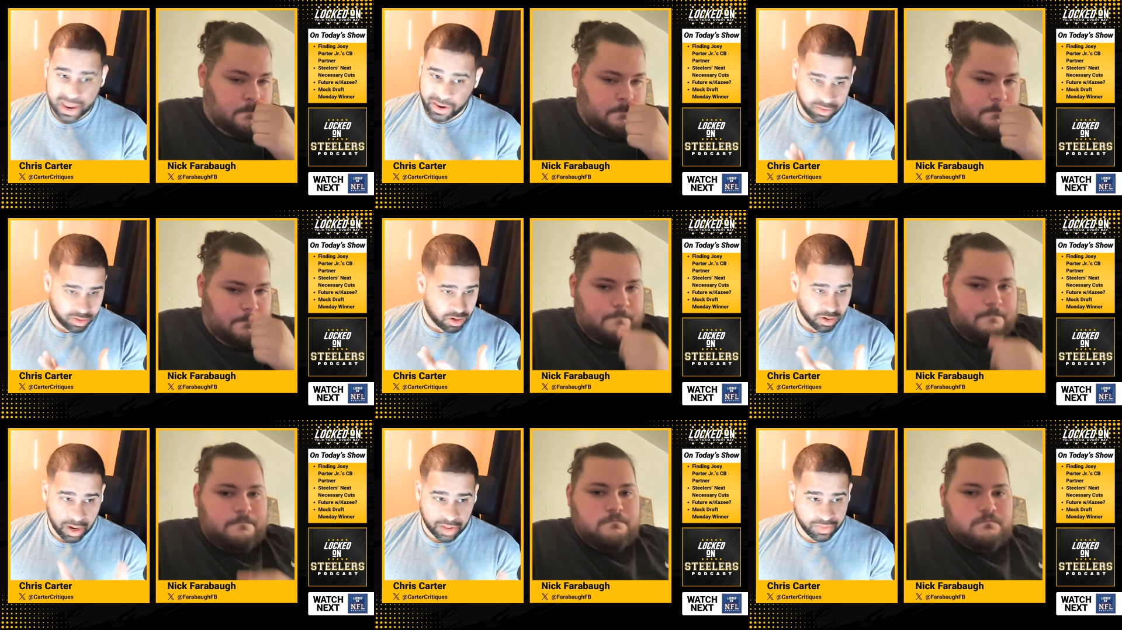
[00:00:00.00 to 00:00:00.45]

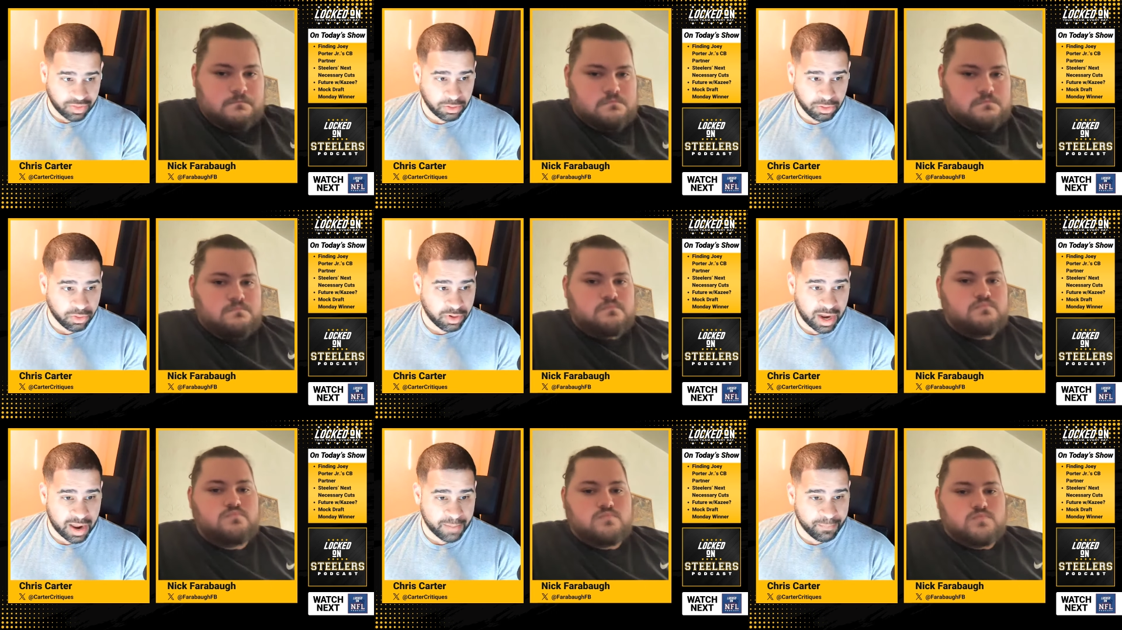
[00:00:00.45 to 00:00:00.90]
Speaker 1: You know, I think
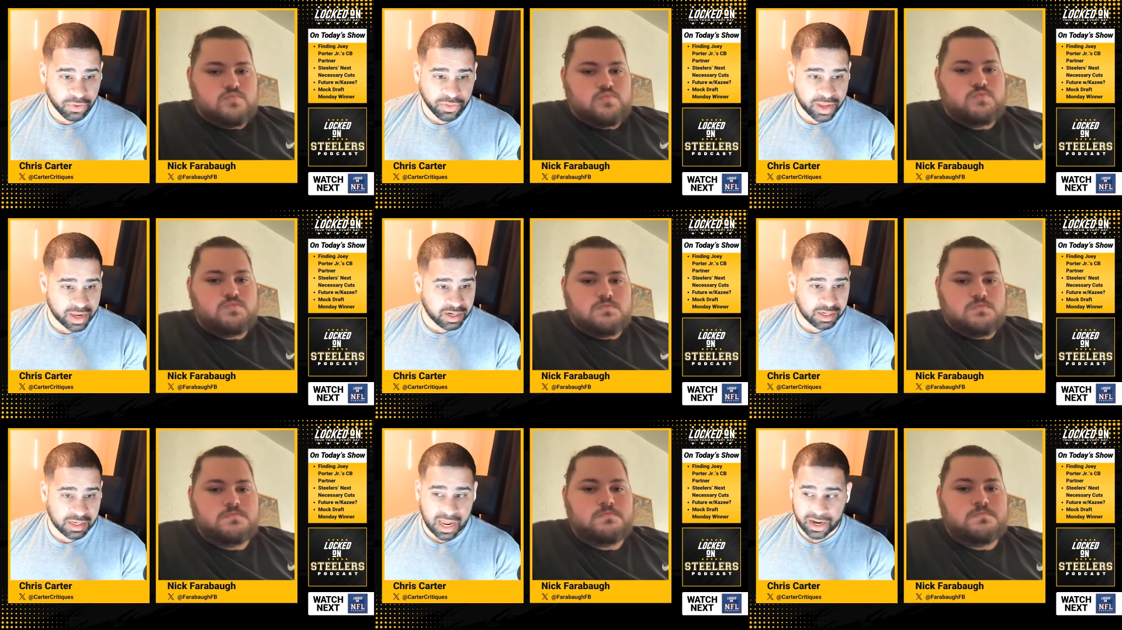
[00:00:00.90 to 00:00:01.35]
you and I
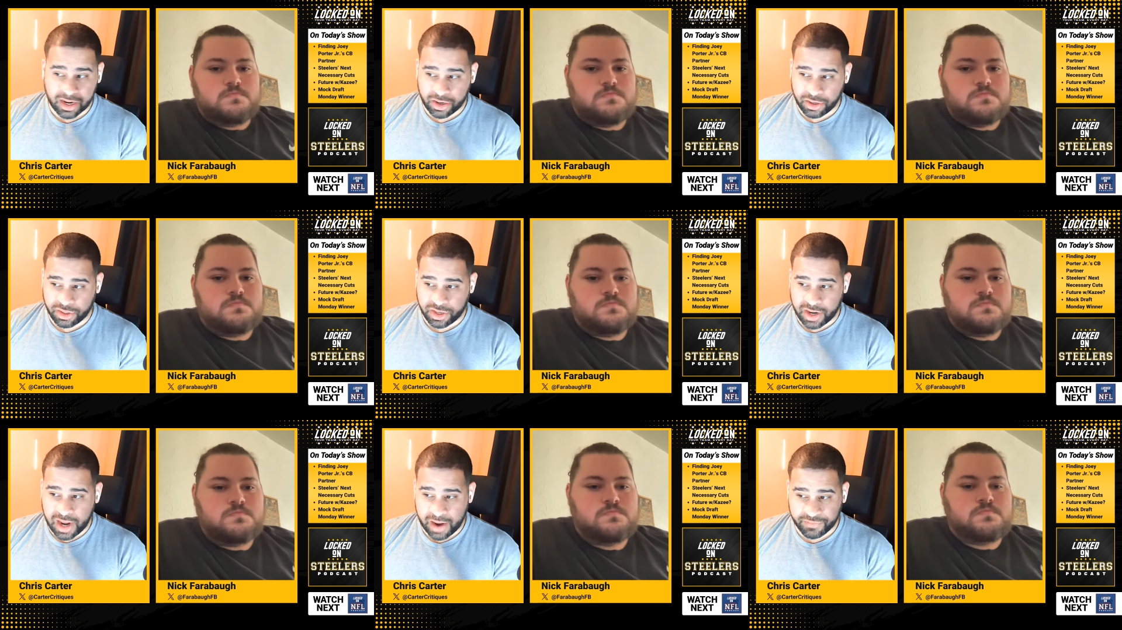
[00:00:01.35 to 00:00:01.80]
both had a lot of
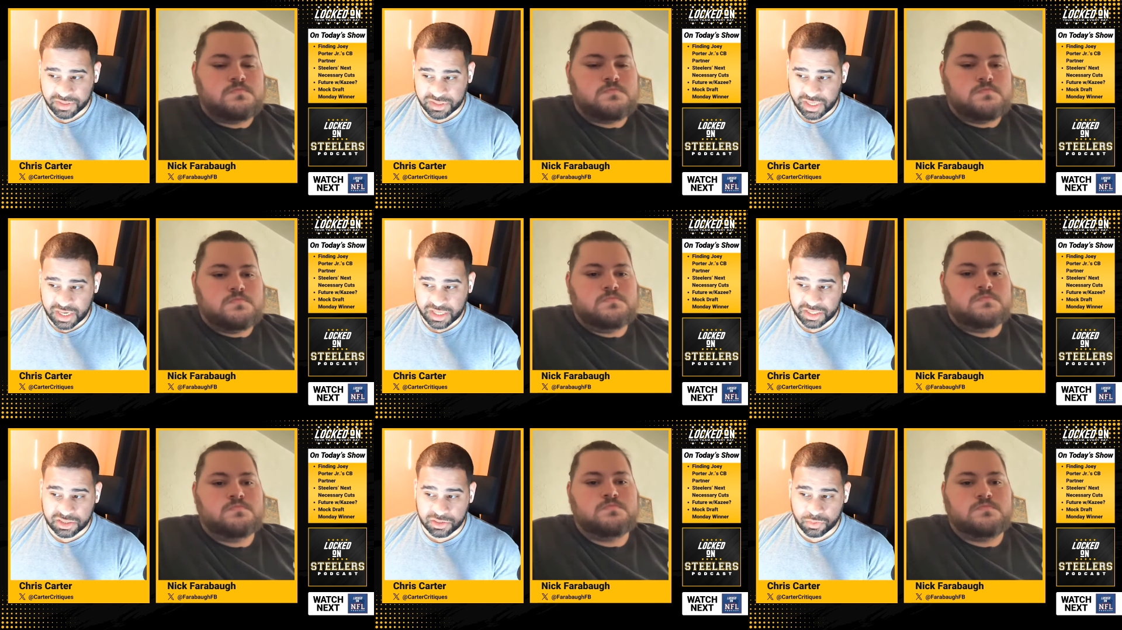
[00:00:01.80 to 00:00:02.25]
good
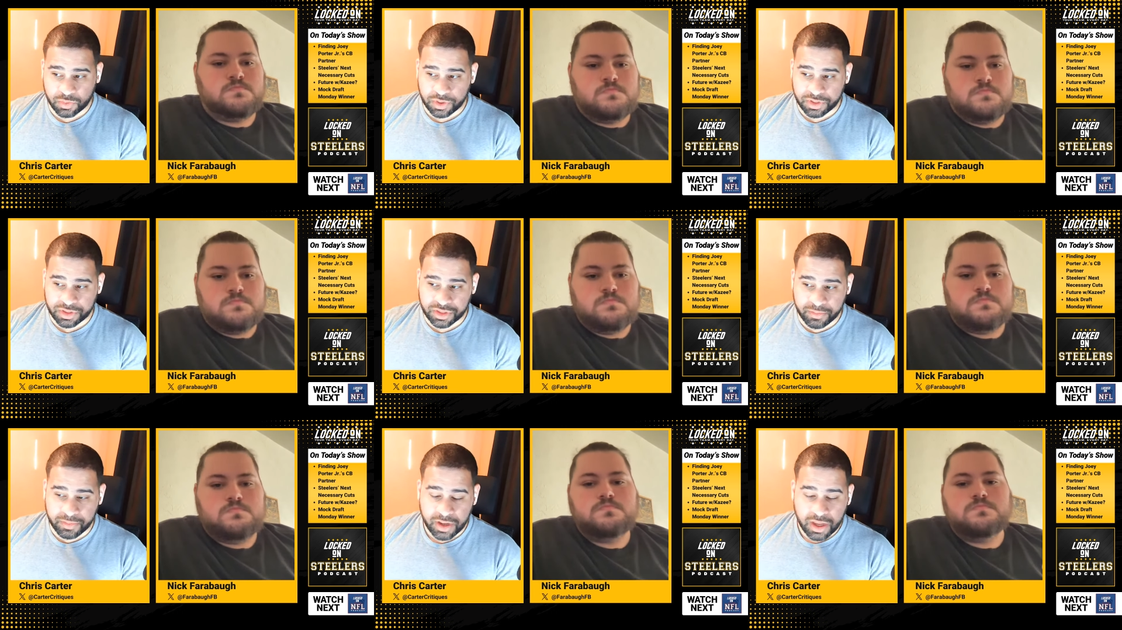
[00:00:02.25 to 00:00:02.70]
conversations
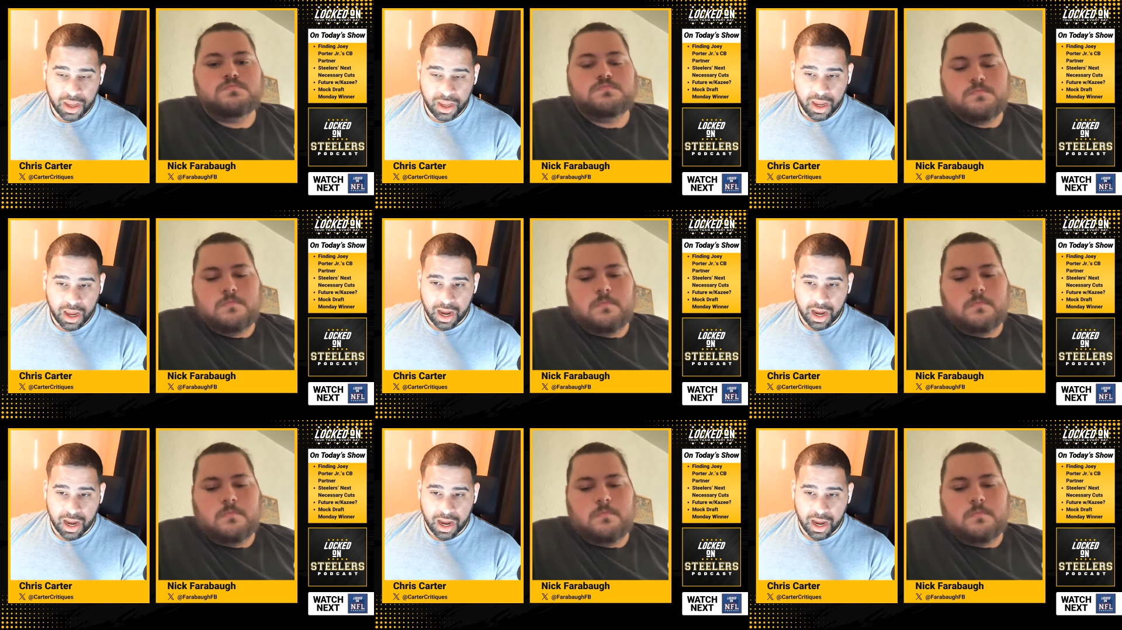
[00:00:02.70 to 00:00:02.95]
with him.